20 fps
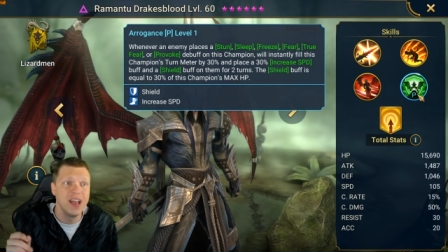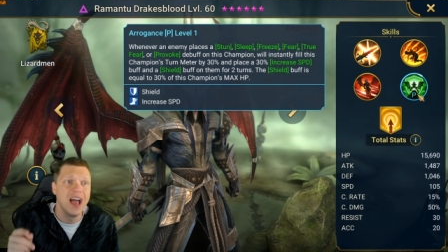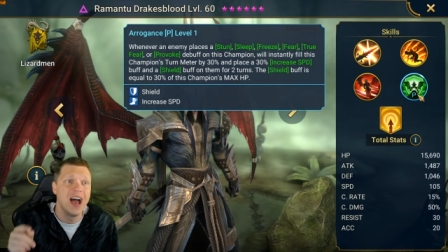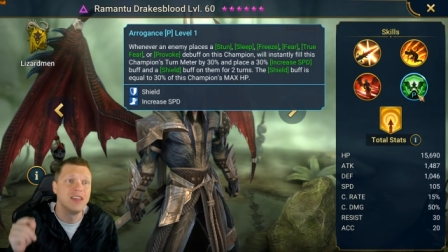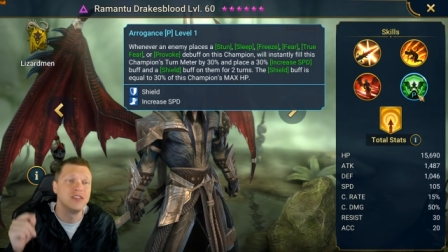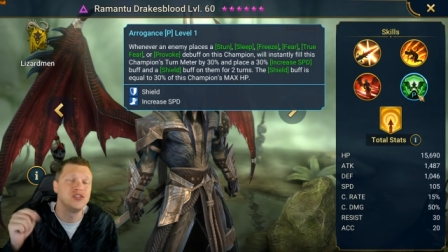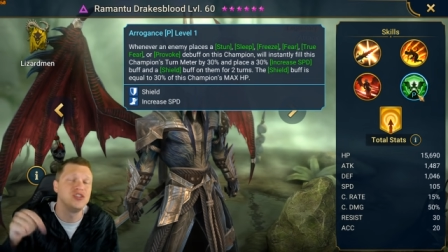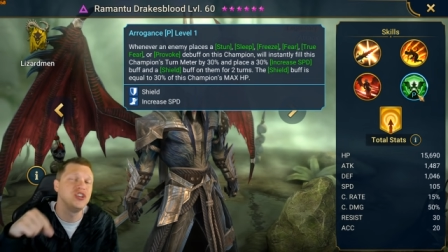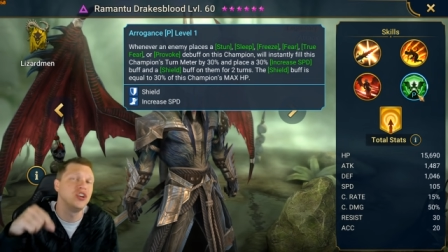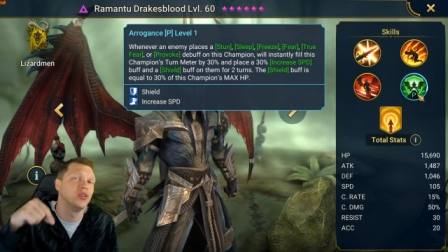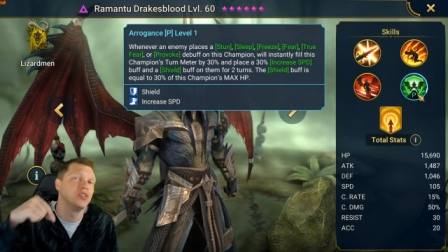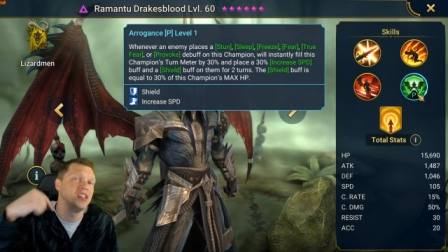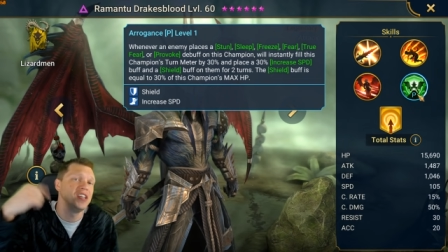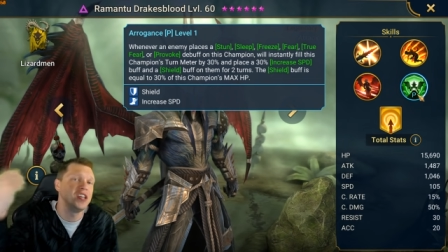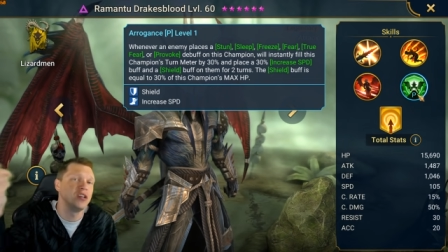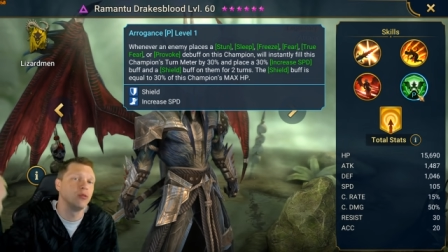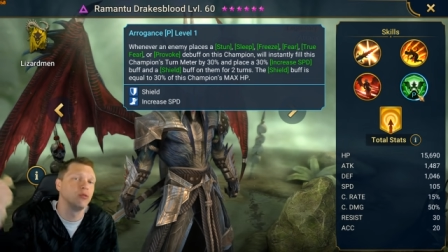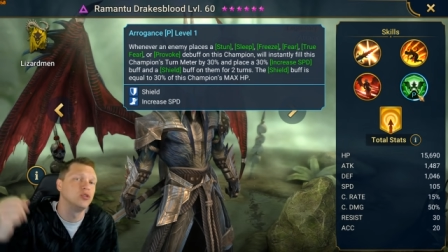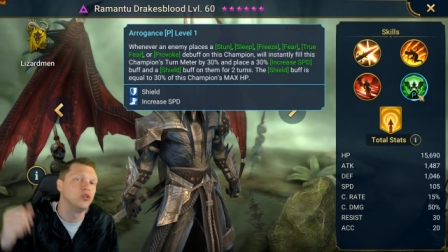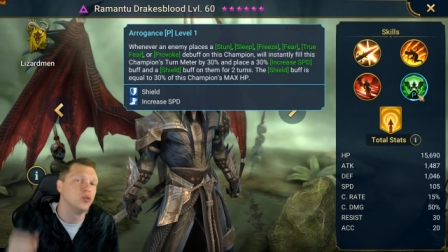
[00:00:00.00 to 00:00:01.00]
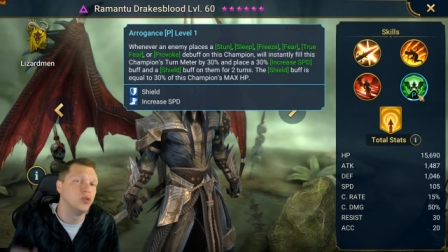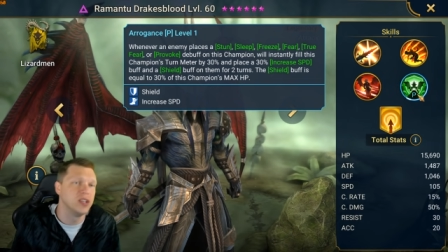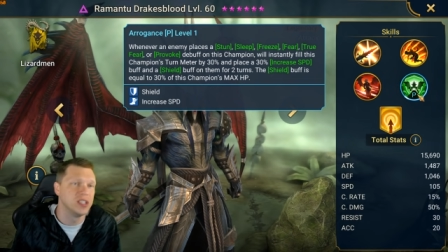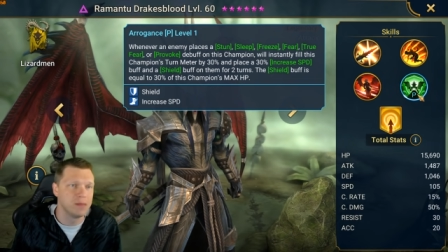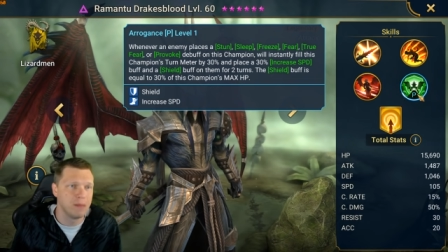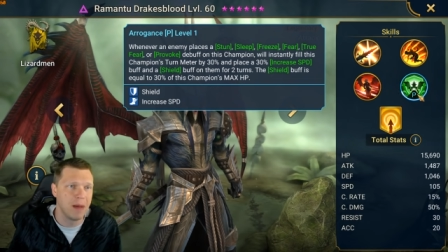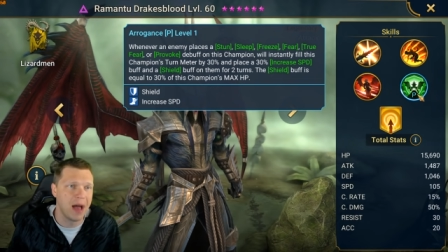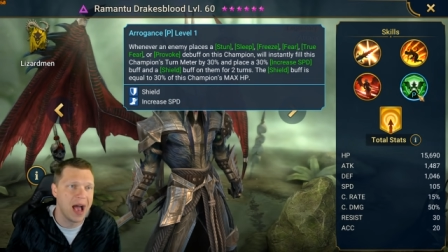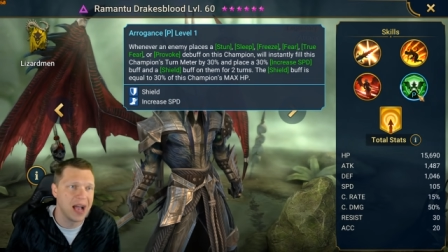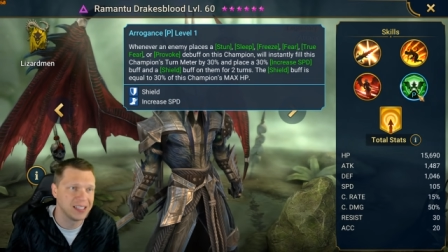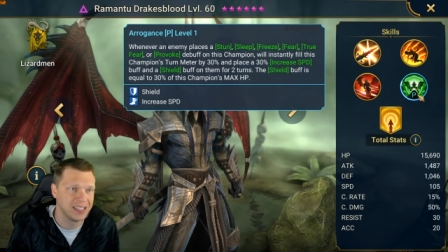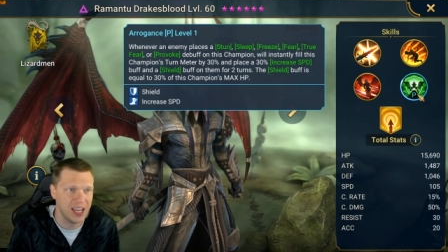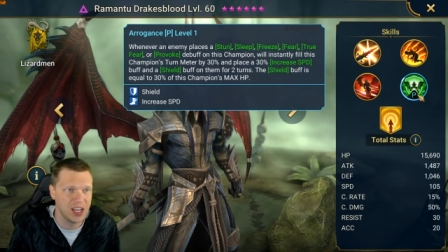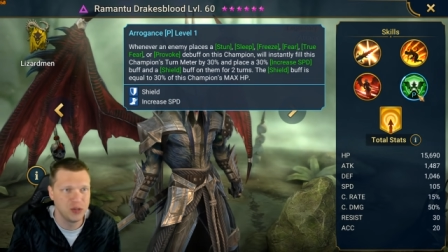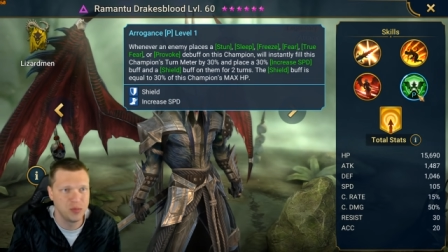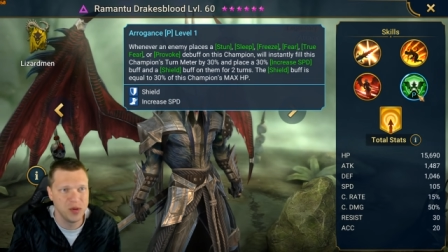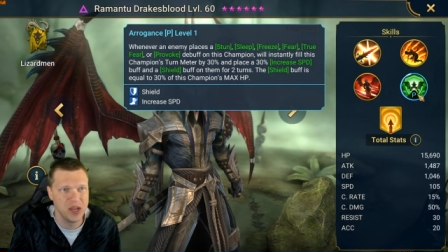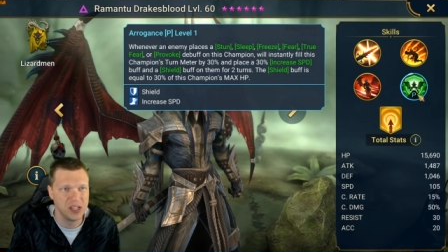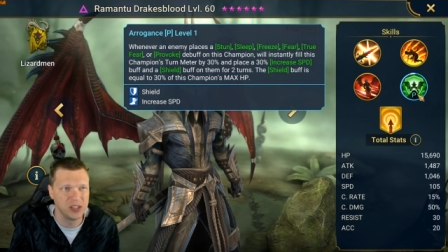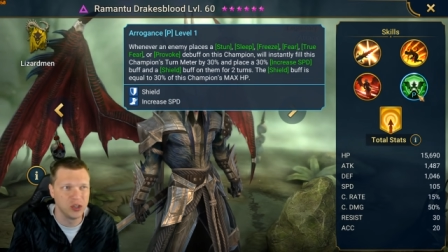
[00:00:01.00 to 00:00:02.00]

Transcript: and the shield's equal to his max HP.